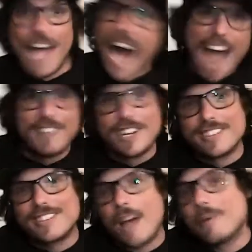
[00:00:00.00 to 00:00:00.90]
I would
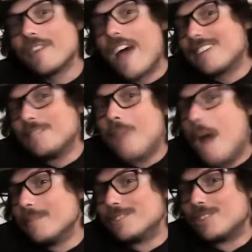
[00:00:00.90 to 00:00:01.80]
have asked the
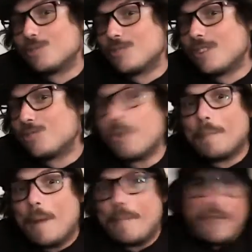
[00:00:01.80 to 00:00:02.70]
moms to
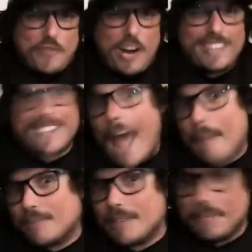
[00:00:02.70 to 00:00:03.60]
sweep up before I
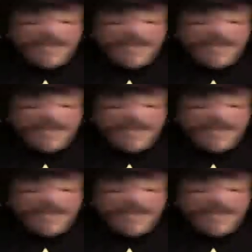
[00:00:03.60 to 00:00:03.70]
zapped them.